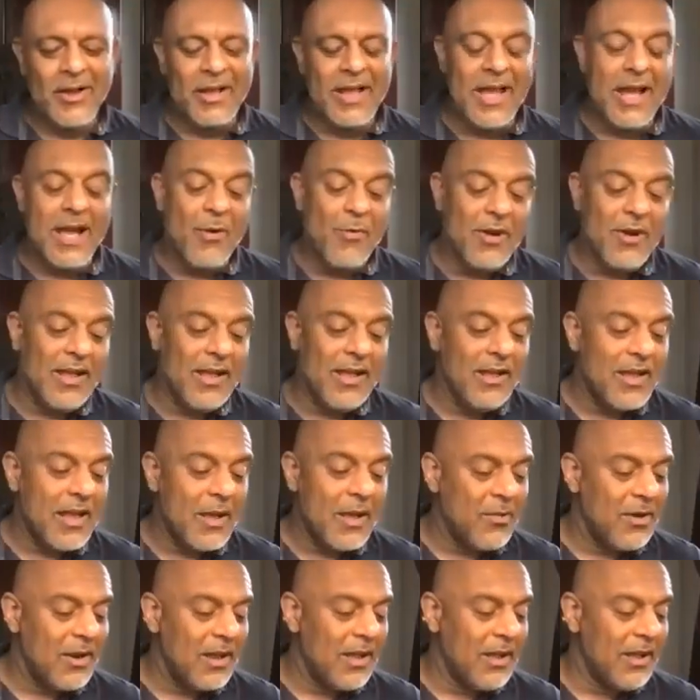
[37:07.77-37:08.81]
I
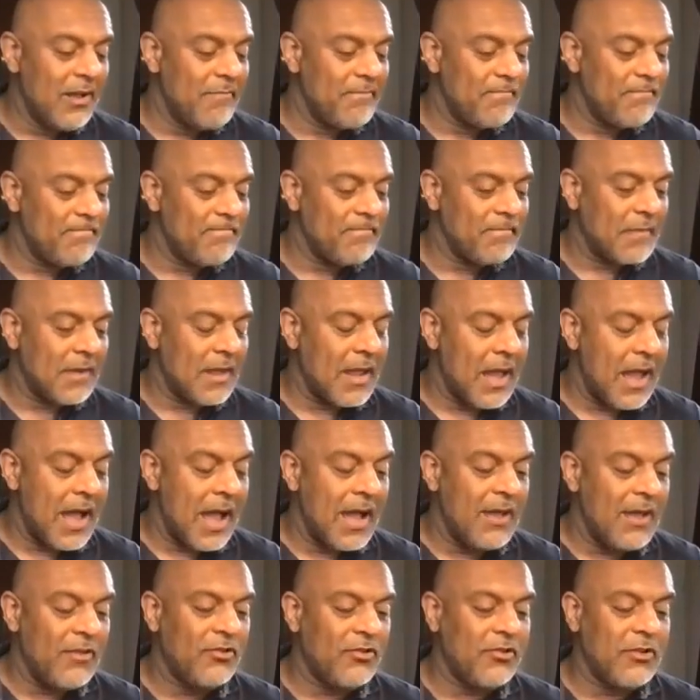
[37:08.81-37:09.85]
want to
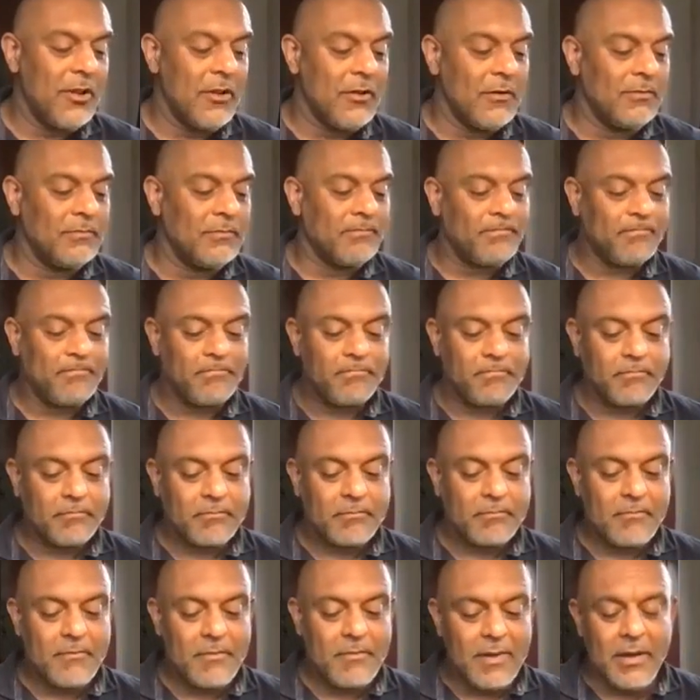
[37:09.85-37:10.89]
ask you,
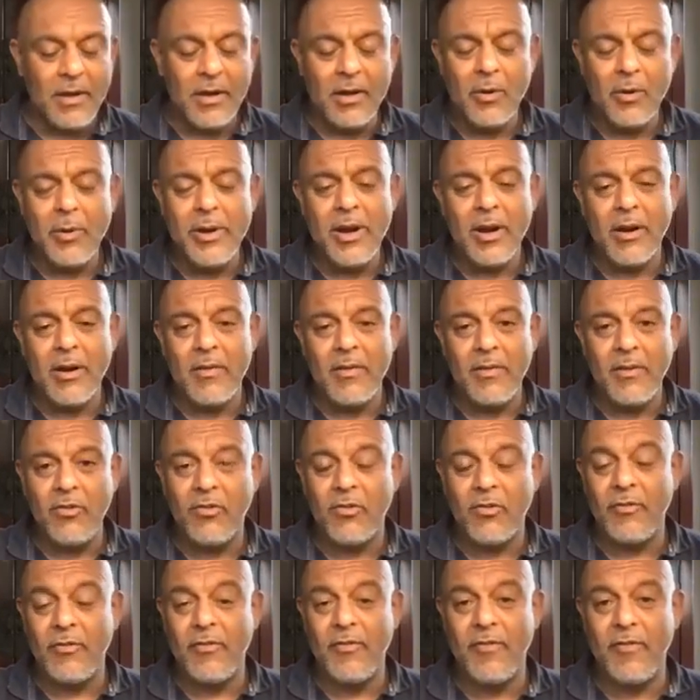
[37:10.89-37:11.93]
here we are in this
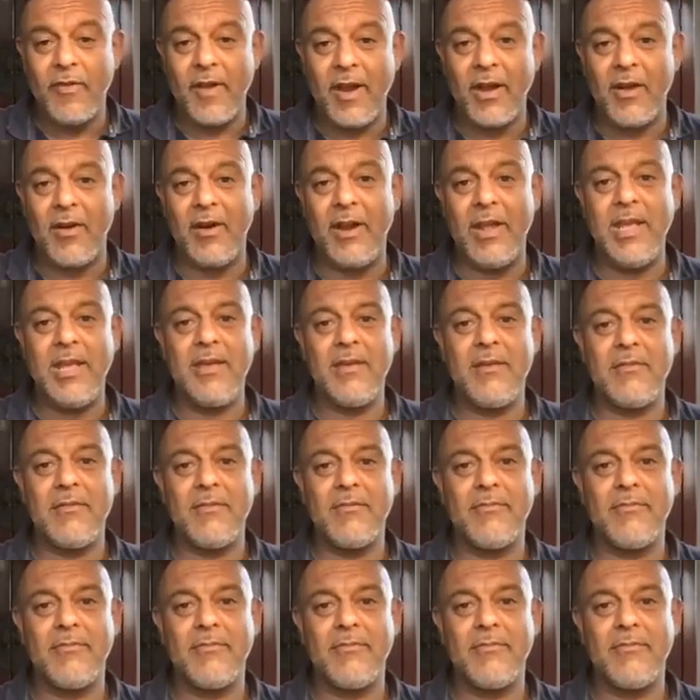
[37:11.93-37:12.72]
very